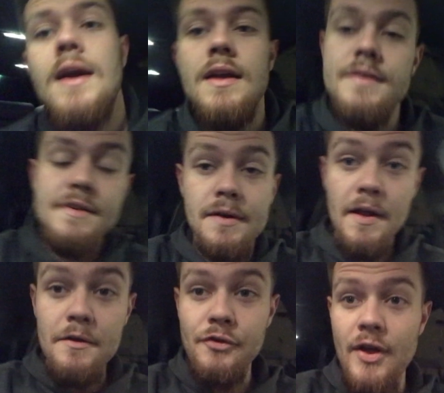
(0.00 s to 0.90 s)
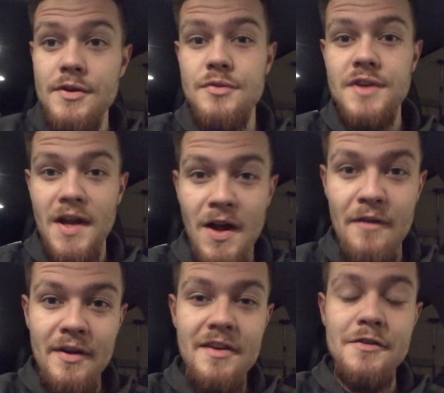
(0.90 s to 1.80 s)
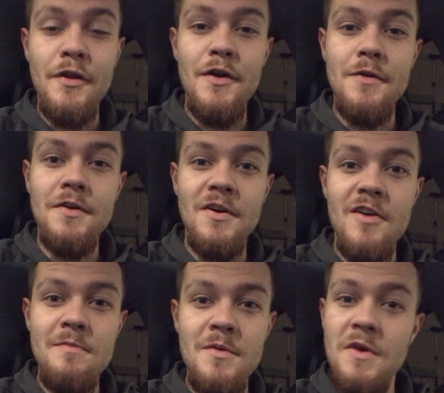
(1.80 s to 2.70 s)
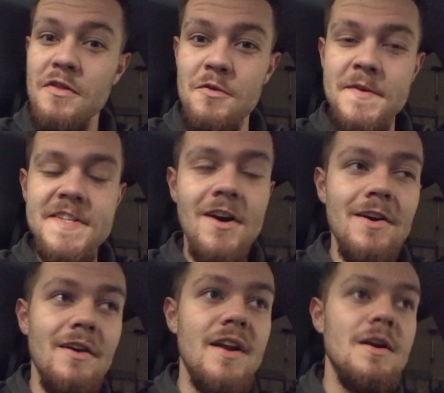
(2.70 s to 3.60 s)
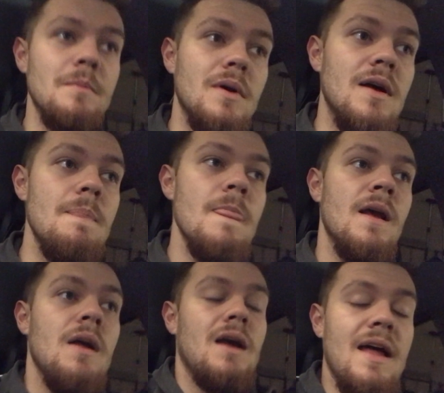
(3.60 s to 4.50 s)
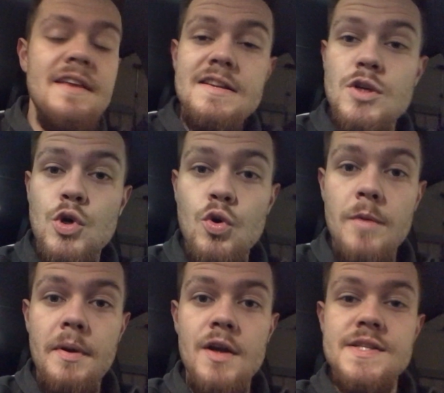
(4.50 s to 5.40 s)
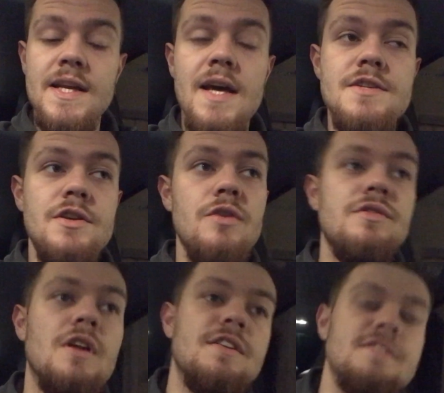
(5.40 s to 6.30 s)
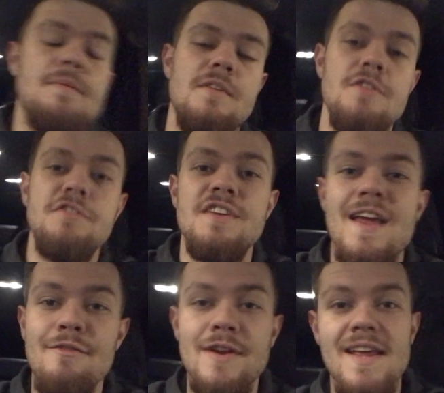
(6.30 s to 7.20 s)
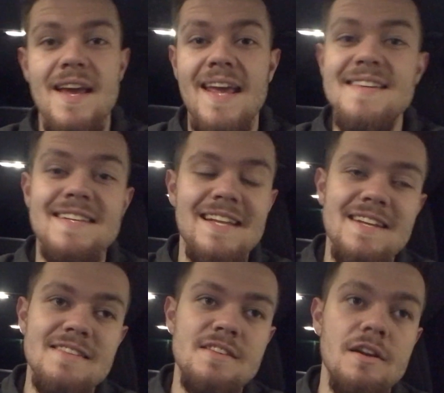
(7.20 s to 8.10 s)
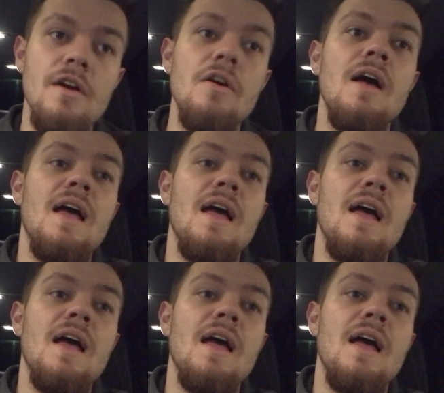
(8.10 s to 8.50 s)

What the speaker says: Alright, so now those lights will stay on right there so they don't turn off midway through me talking right here. But I think it's a cool comparison, guys. You know, it's not something you see every day, I guess, at least, you know.